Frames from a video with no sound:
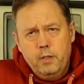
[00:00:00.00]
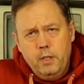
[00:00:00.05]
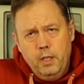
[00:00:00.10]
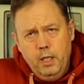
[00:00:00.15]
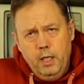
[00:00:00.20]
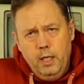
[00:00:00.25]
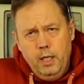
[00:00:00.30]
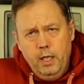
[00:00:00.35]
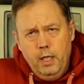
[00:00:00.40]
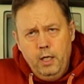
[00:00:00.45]

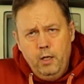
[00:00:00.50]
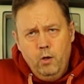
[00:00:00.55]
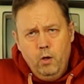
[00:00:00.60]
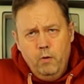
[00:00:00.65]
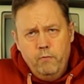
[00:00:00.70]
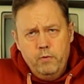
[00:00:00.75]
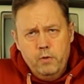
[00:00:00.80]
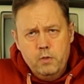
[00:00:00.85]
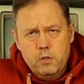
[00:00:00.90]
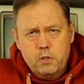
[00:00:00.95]
a
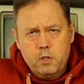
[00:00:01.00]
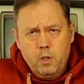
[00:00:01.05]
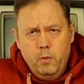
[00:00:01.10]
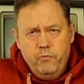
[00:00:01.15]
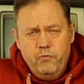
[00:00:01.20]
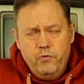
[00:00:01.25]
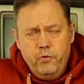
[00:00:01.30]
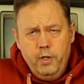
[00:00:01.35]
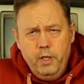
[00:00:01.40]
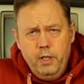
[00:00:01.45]
lower
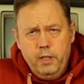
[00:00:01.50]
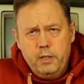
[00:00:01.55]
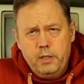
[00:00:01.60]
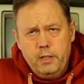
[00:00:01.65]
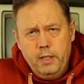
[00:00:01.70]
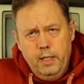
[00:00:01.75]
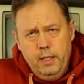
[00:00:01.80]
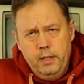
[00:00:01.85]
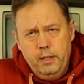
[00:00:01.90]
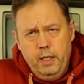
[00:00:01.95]
sum for it,
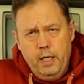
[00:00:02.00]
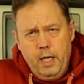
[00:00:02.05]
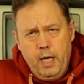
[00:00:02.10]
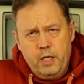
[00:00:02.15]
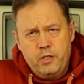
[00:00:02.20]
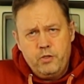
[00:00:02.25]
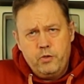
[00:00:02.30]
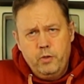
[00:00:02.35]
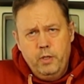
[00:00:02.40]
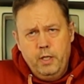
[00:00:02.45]
and I
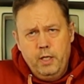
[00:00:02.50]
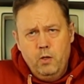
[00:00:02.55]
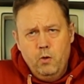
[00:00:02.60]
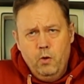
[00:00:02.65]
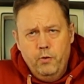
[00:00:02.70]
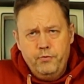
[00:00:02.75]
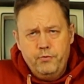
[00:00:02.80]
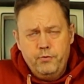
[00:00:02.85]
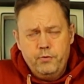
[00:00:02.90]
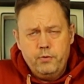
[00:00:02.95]
actually
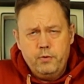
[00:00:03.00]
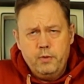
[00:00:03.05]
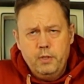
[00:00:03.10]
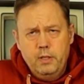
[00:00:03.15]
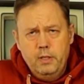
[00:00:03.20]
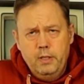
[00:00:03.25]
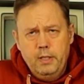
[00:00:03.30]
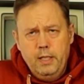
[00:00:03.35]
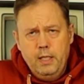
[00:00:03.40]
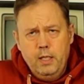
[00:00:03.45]
got the
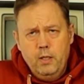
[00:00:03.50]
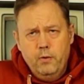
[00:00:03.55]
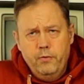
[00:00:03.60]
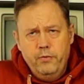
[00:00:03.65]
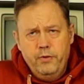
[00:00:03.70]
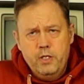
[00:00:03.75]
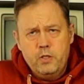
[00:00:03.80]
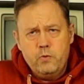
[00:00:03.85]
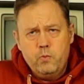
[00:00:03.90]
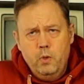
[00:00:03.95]
deal on
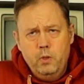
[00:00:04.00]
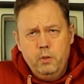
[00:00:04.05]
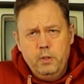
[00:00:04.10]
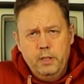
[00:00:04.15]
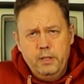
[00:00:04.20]
this one.